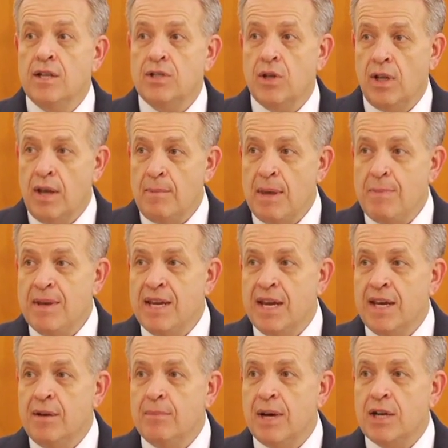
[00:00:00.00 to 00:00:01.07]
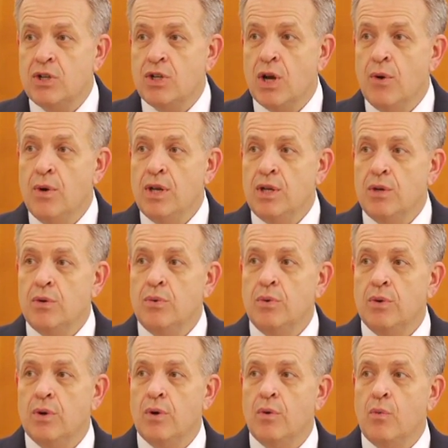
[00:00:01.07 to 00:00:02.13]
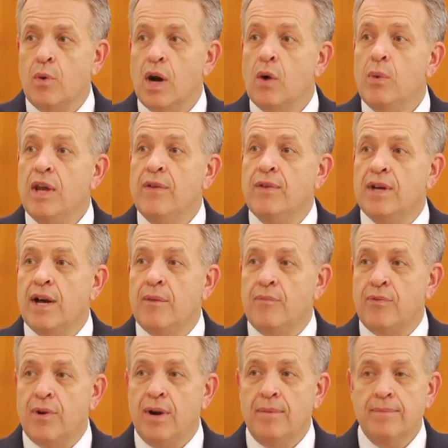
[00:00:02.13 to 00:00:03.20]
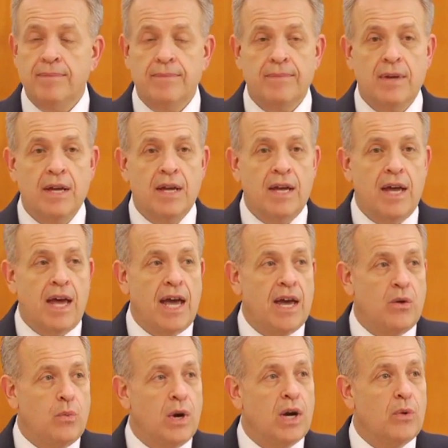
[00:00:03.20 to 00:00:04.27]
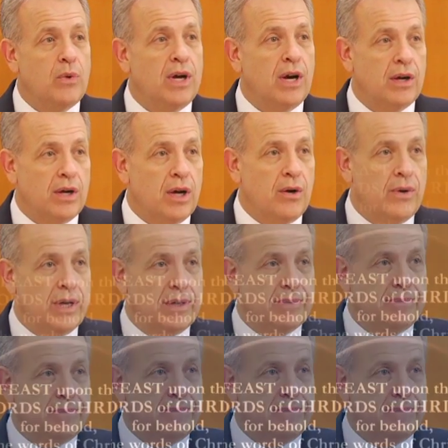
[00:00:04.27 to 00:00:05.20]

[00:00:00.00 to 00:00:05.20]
So let me begin by showing you where we have come from and where we are going.